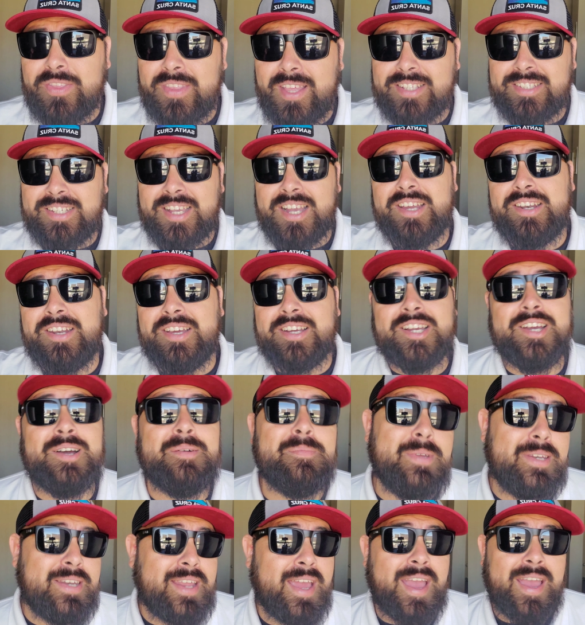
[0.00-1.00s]
that's going to
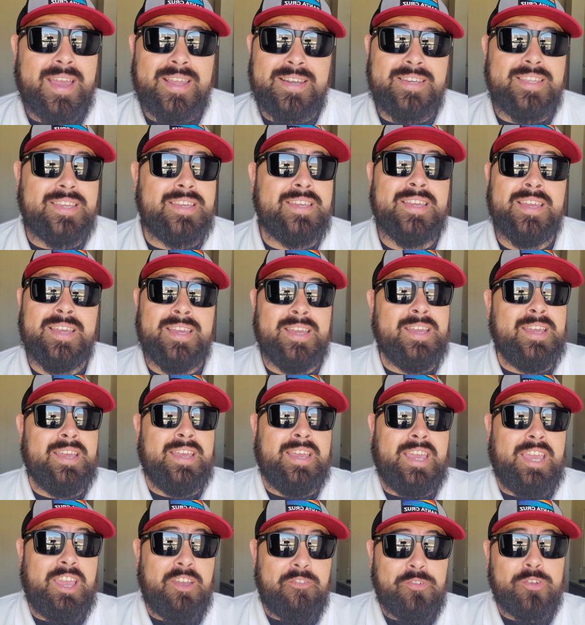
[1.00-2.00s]
come in handy
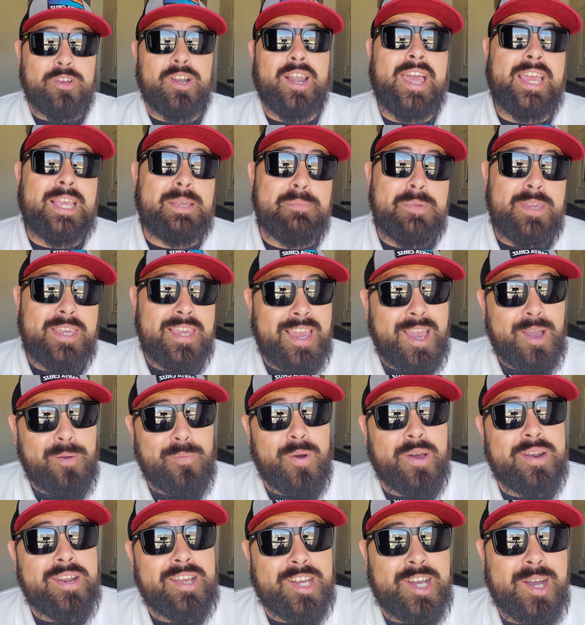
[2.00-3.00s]
if you're like me and
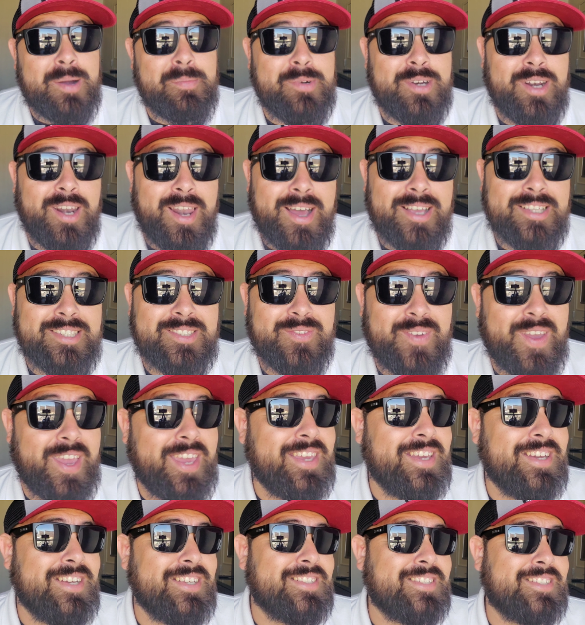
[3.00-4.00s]
want to come to Las
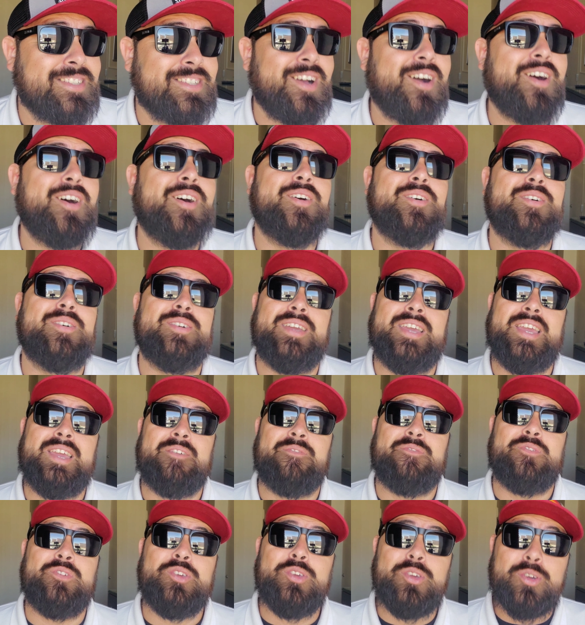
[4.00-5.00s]
Vegas. So
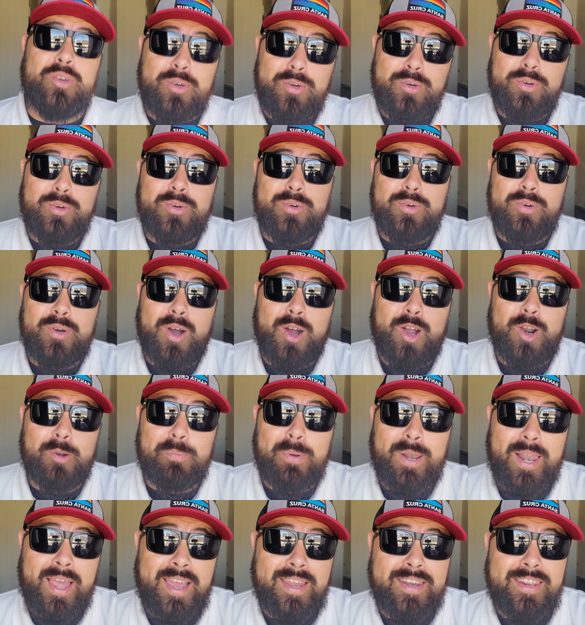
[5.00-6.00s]
if you are
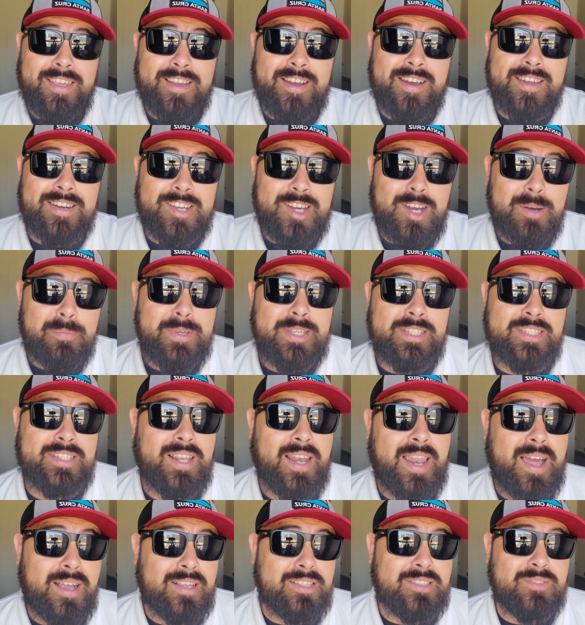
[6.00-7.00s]
planning on coming to
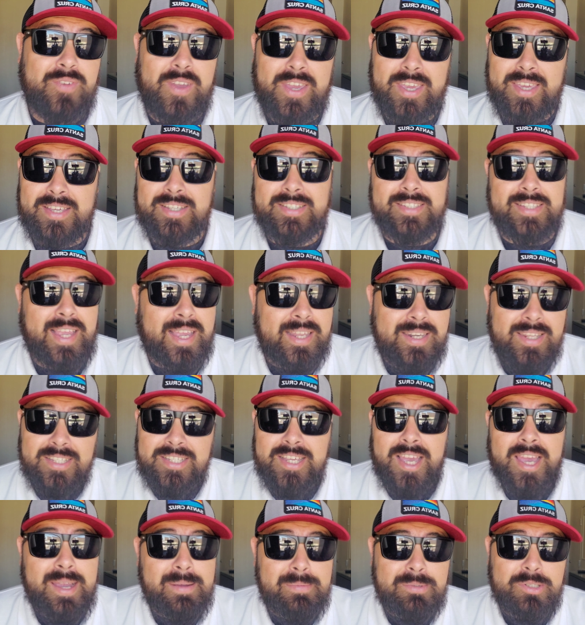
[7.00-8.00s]
Las Vegas
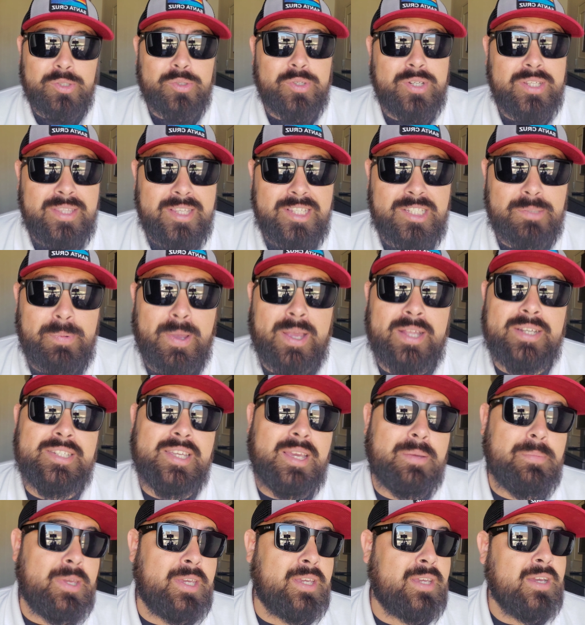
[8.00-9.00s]
anytime during this
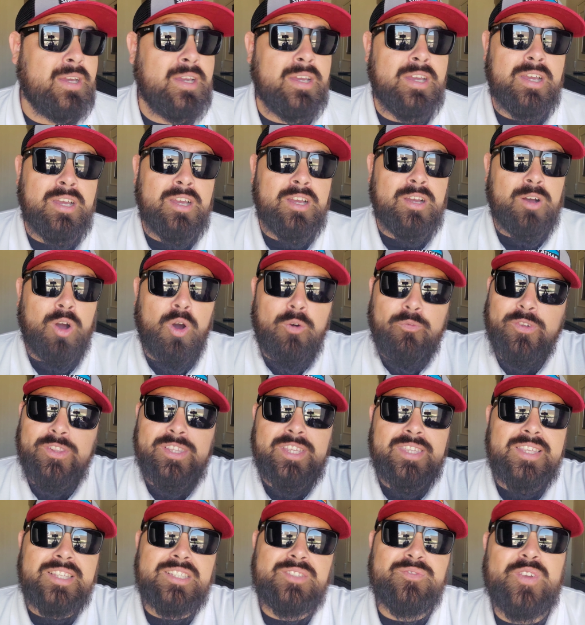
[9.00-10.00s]
pandemic,
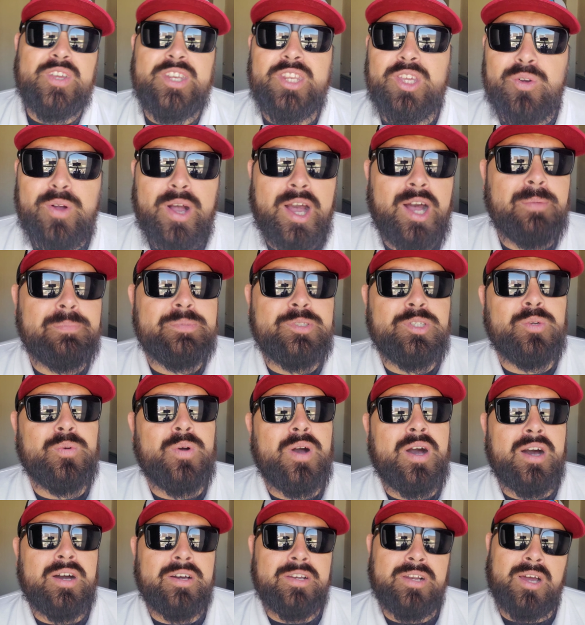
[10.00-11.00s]
hopefully this video helps you
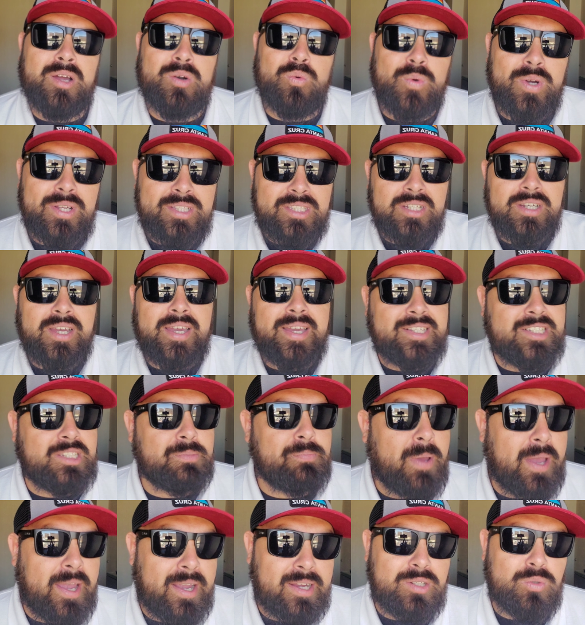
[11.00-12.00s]
out on what to
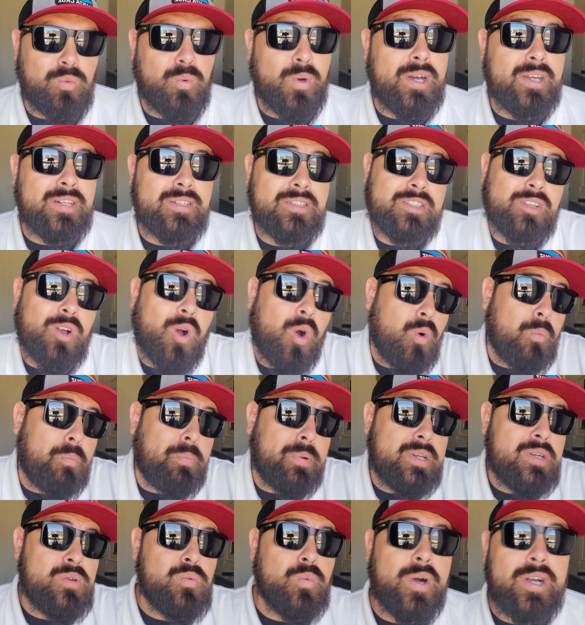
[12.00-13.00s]
expect, what's
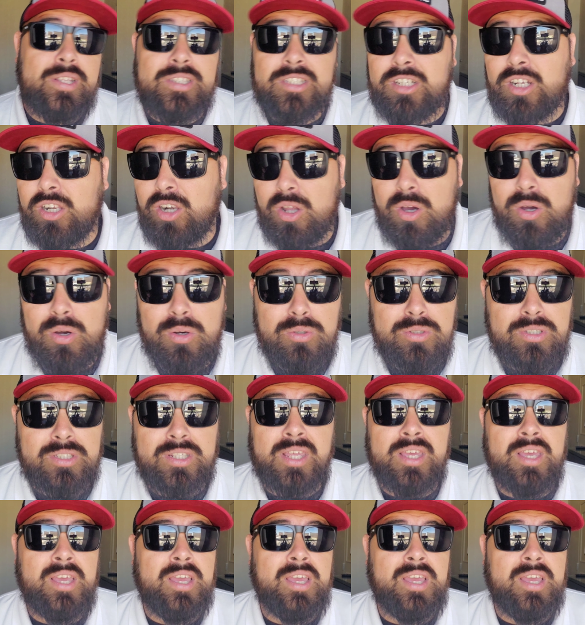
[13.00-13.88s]
open, what's closed,